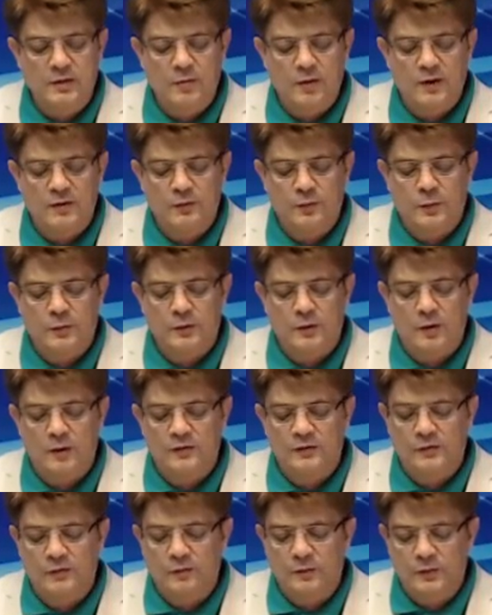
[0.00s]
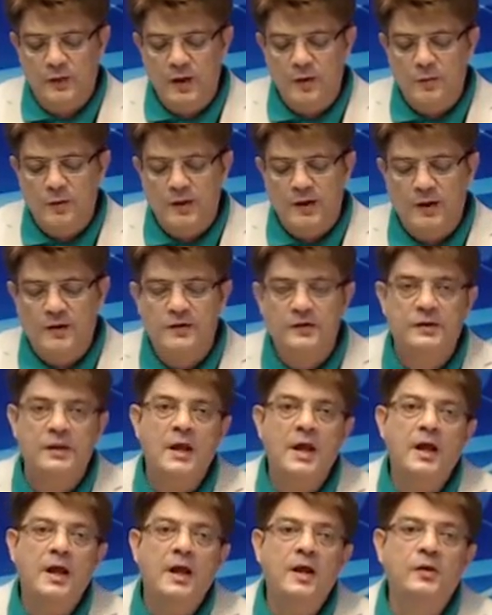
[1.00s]
runs for the loss of 3 wickets
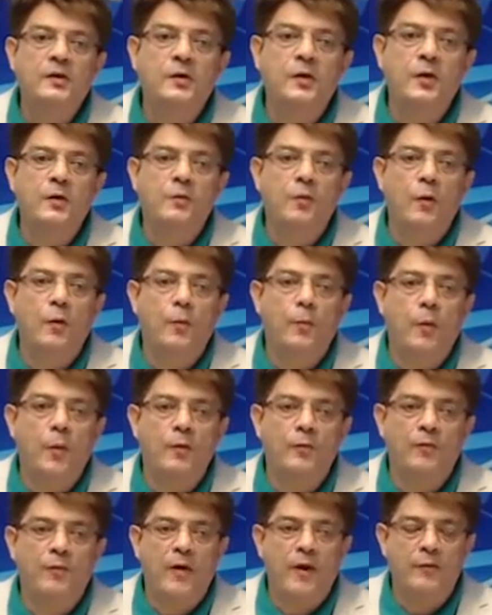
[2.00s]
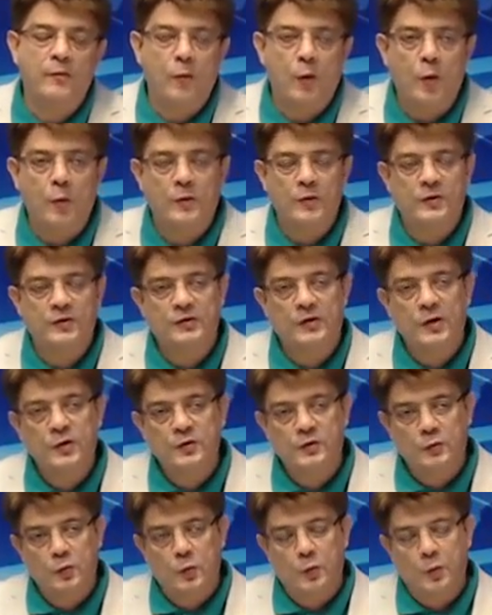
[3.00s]
in 34.5 overs a
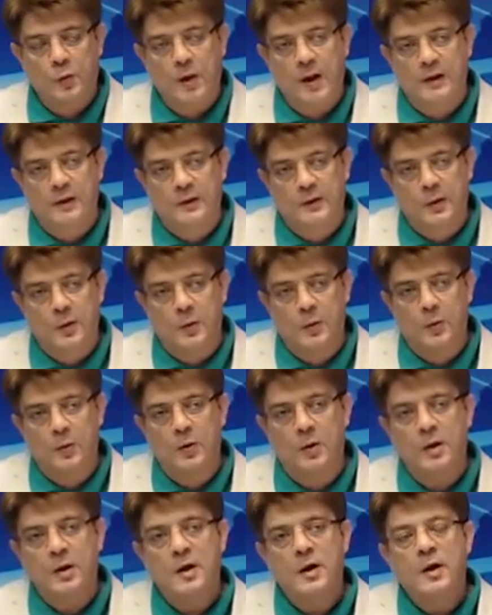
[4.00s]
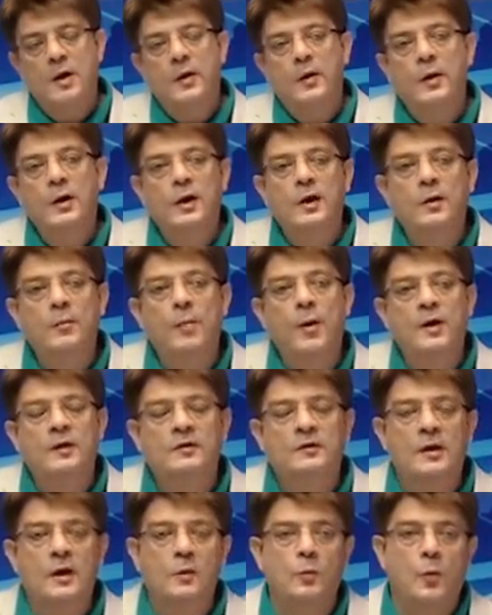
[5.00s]
short while ago. Earlier,
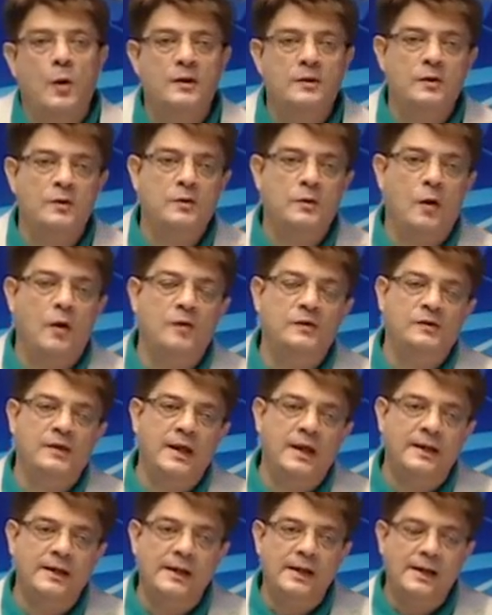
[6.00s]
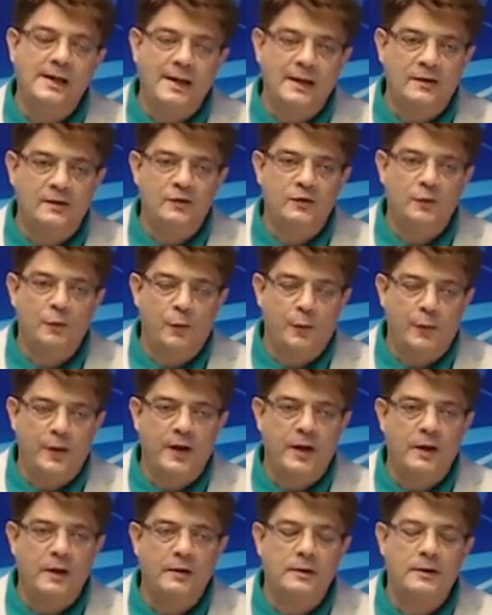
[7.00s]
Pakistan won the toss and elected to
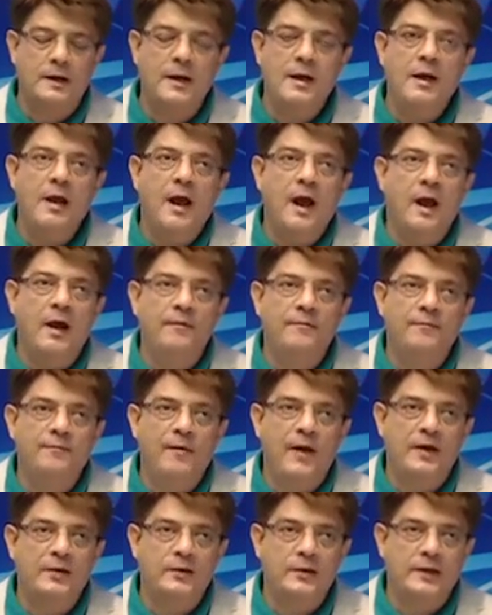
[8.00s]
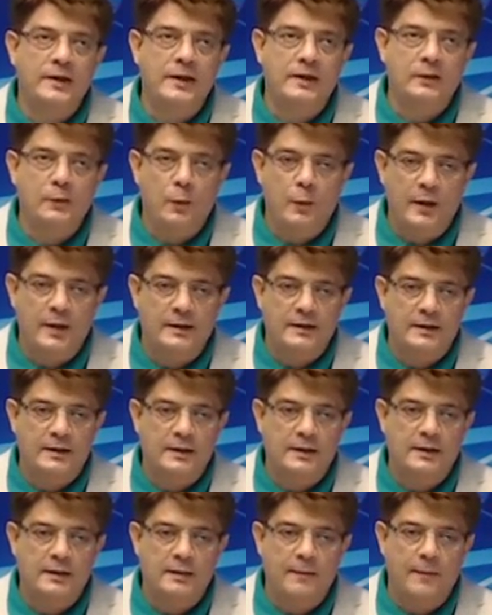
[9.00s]
field. And finally, the weather.